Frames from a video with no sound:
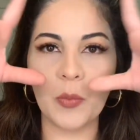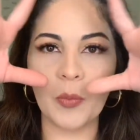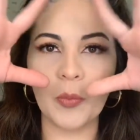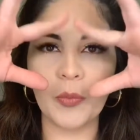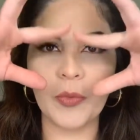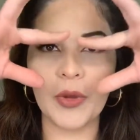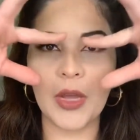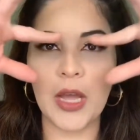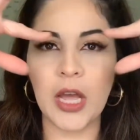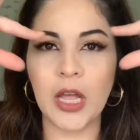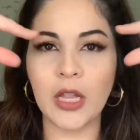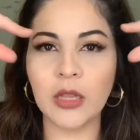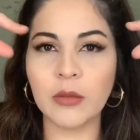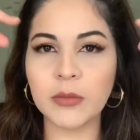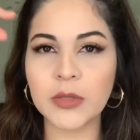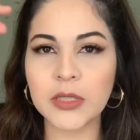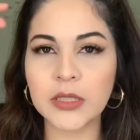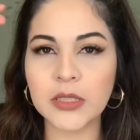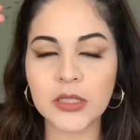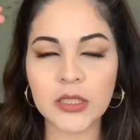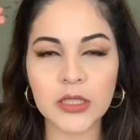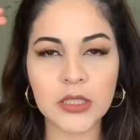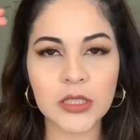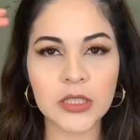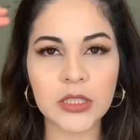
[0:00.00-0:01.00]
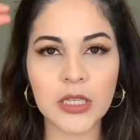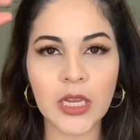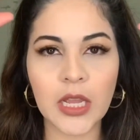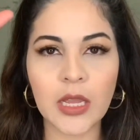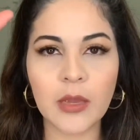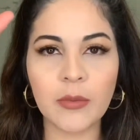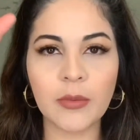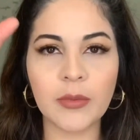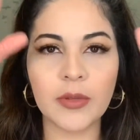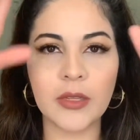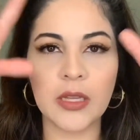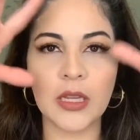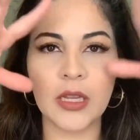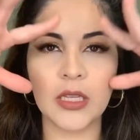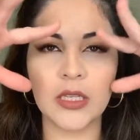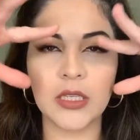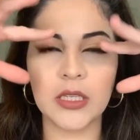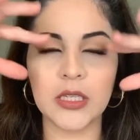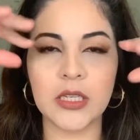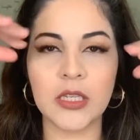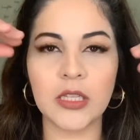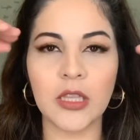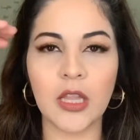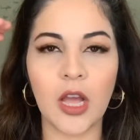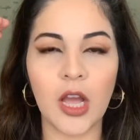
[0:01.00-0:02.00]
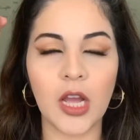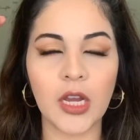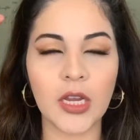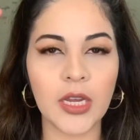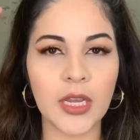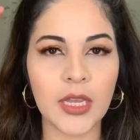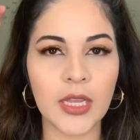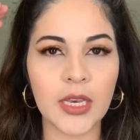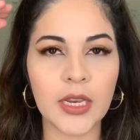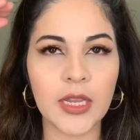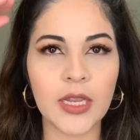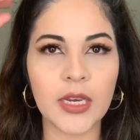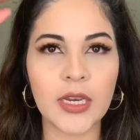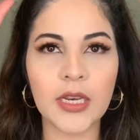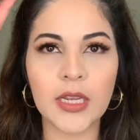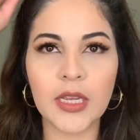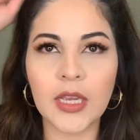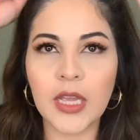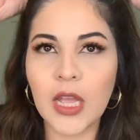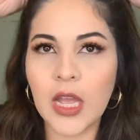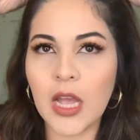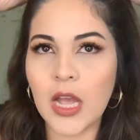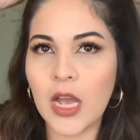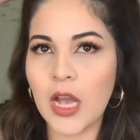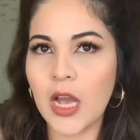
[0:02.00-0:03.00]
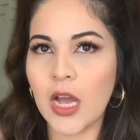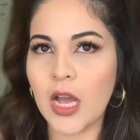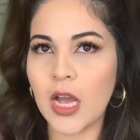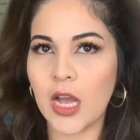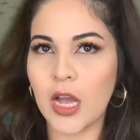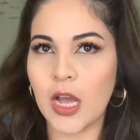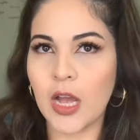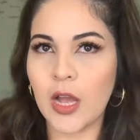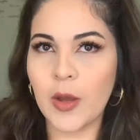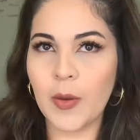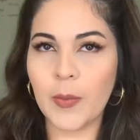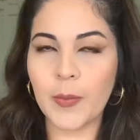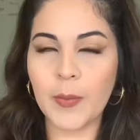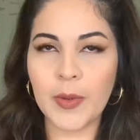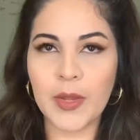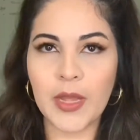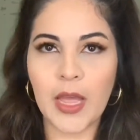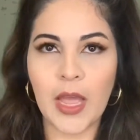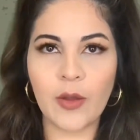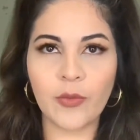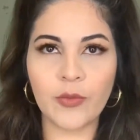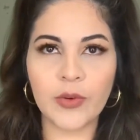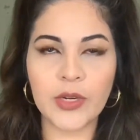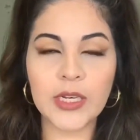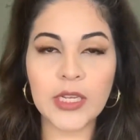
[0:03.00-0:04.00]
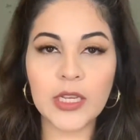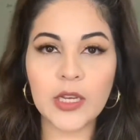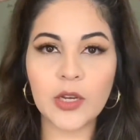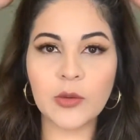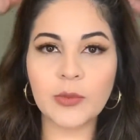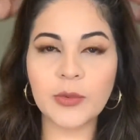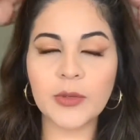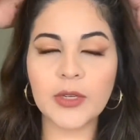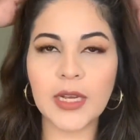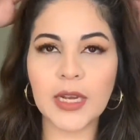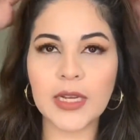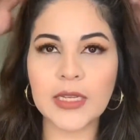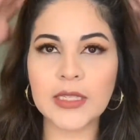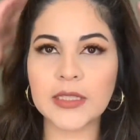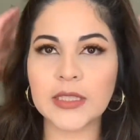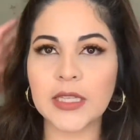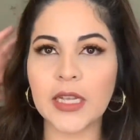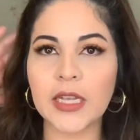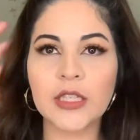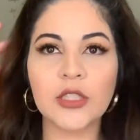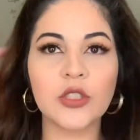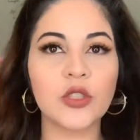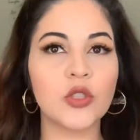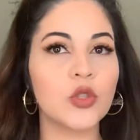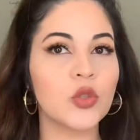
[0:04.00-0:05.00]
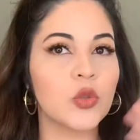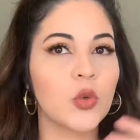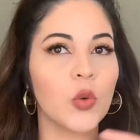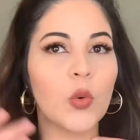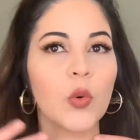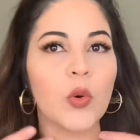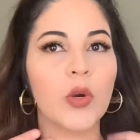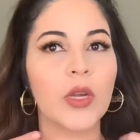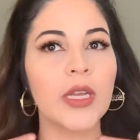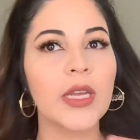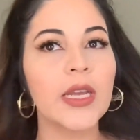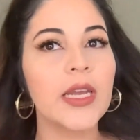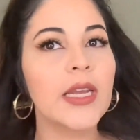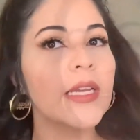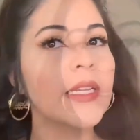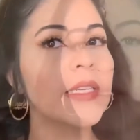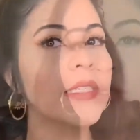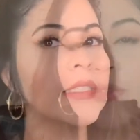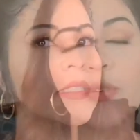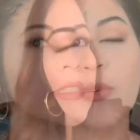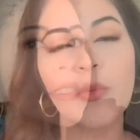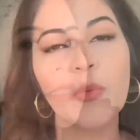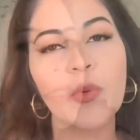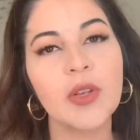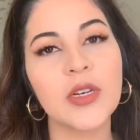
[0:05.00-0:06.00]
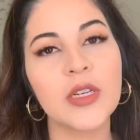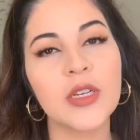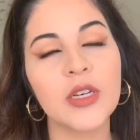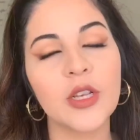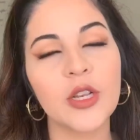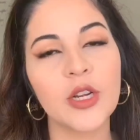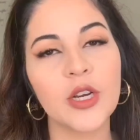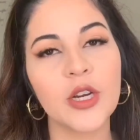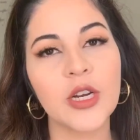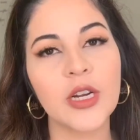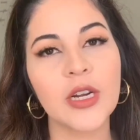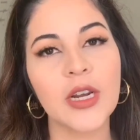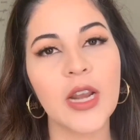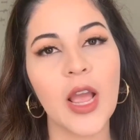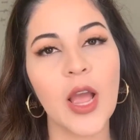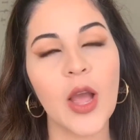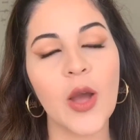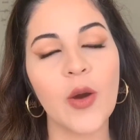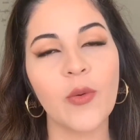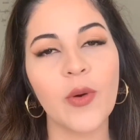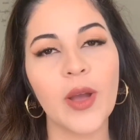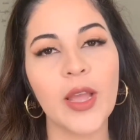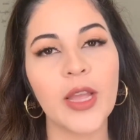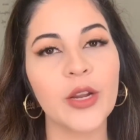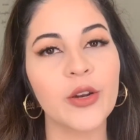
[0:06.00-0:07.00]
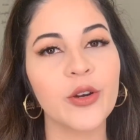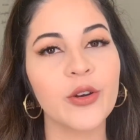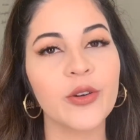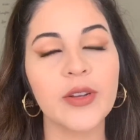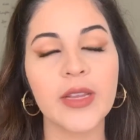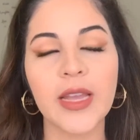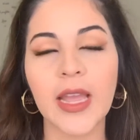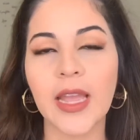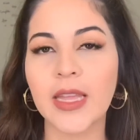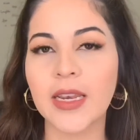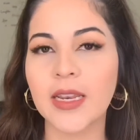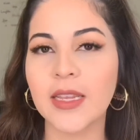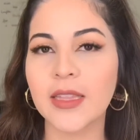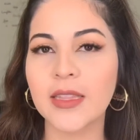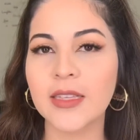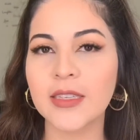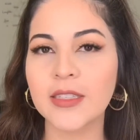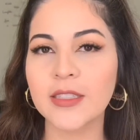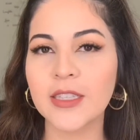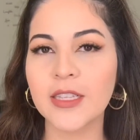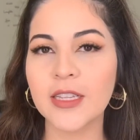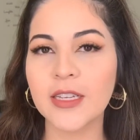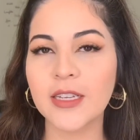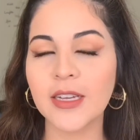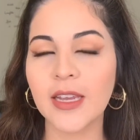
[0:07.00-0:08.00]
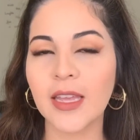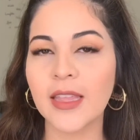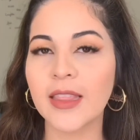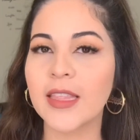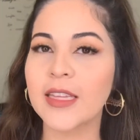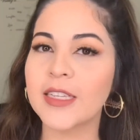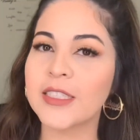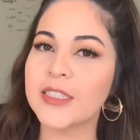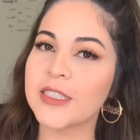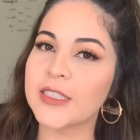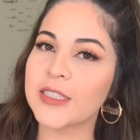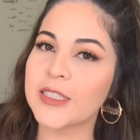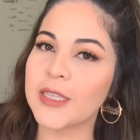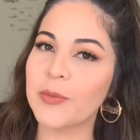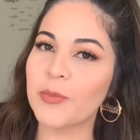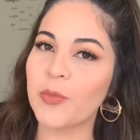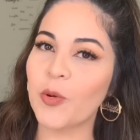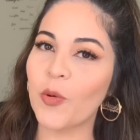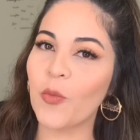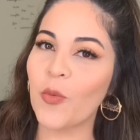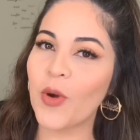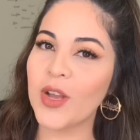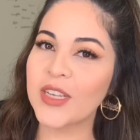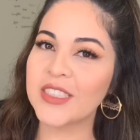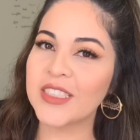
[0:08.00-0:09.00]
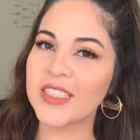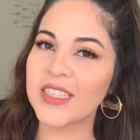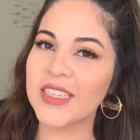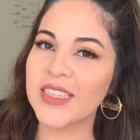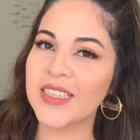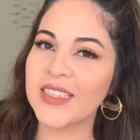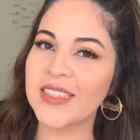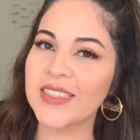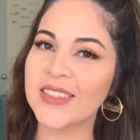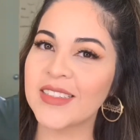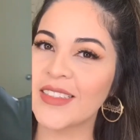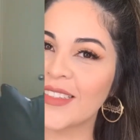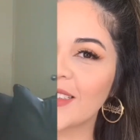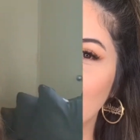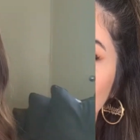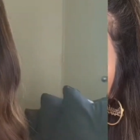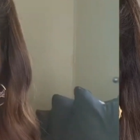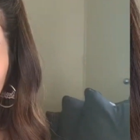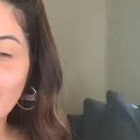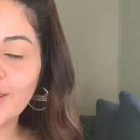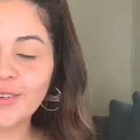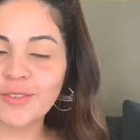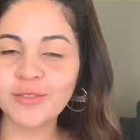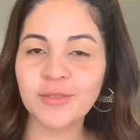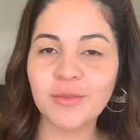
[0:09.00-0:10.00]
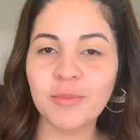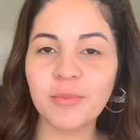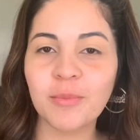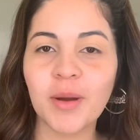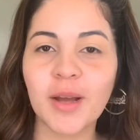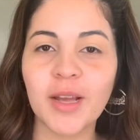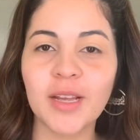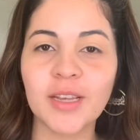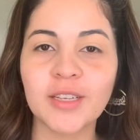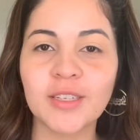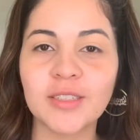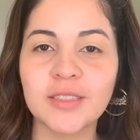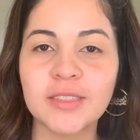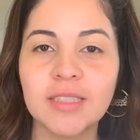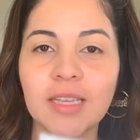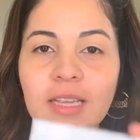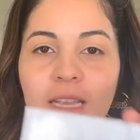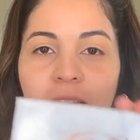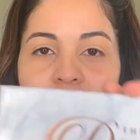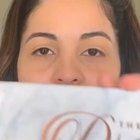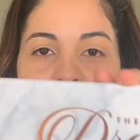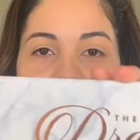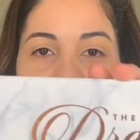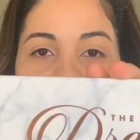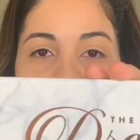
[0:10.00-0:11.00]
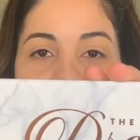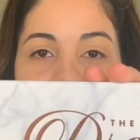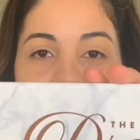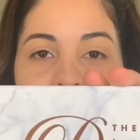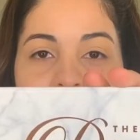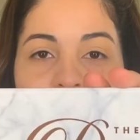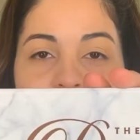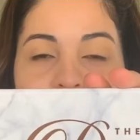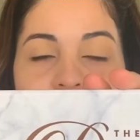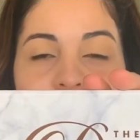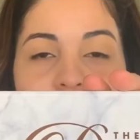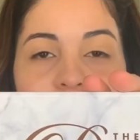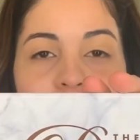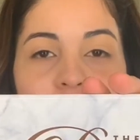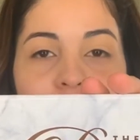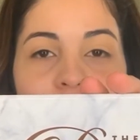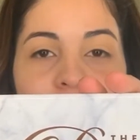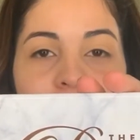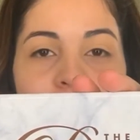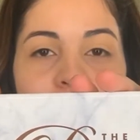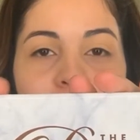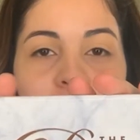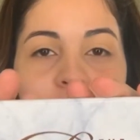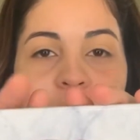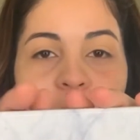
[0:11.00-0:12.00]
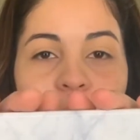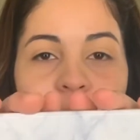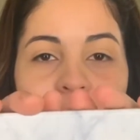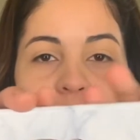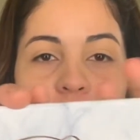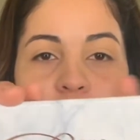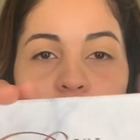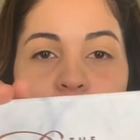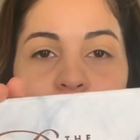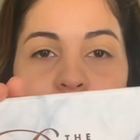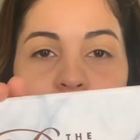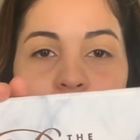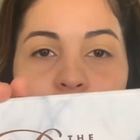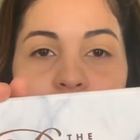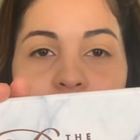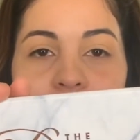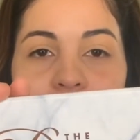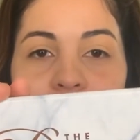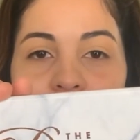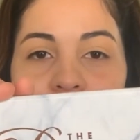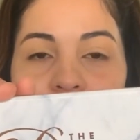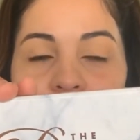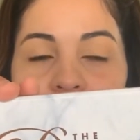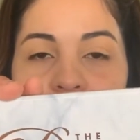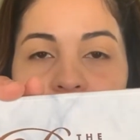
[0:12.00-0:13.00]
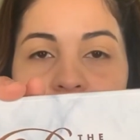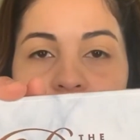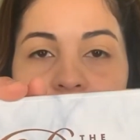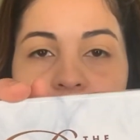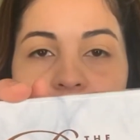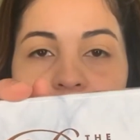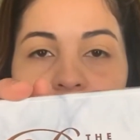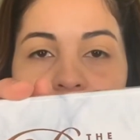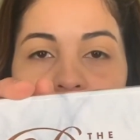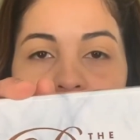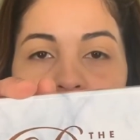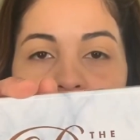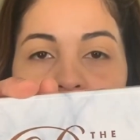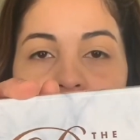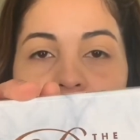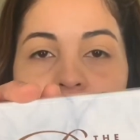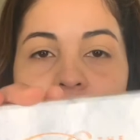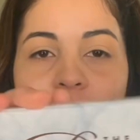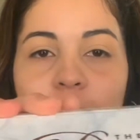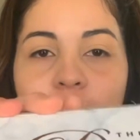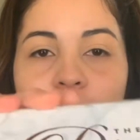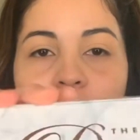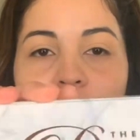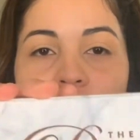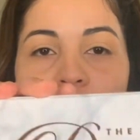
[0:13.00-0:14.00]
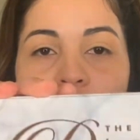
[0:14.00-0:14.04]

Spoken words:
almond shape and elongated. I really hope you guys enjoy it. If you want to learn how I created this look, then just keep on watching. Starting off by using the Sigma and Beautybird palette, and I'm gonna